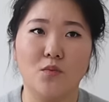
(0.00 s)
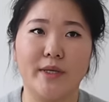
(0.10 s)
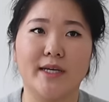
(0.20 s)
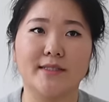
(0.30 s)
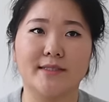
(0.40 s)

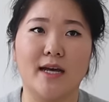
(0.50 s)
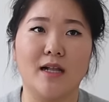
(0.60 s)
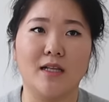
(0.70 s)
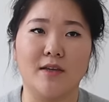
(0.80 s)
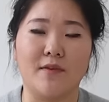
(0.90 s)
we couldn't
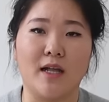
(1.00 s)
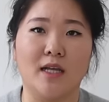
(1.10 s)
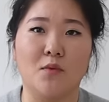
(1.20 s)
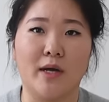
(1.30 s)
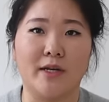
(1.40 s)
tell if
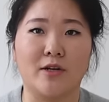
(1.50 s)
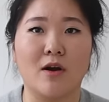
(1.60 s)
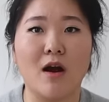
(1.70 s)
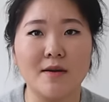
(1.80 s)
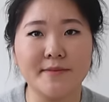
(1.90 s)
Ella wanted
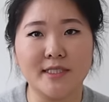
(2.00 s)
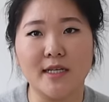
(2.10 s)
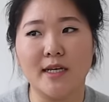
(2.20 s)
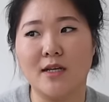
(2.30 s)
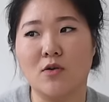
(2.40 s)
her arms
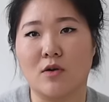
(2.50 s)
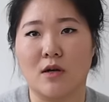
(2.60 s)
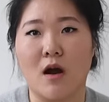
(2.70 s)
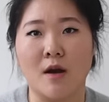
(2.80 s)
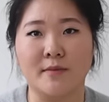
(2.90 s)
in
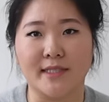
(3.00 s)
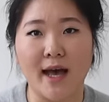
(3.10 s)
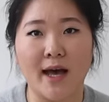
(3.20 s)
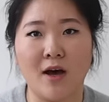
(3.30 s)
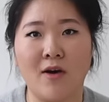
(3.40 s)
or arms
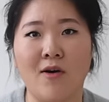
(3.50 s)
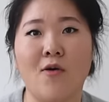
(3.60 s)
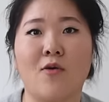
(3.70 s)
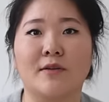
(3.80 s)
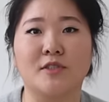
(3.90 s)

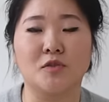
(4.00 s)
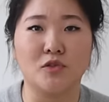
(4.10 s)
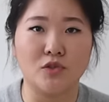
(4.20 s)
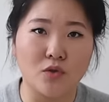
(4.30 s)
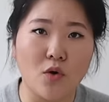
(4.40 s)
out, or if she was too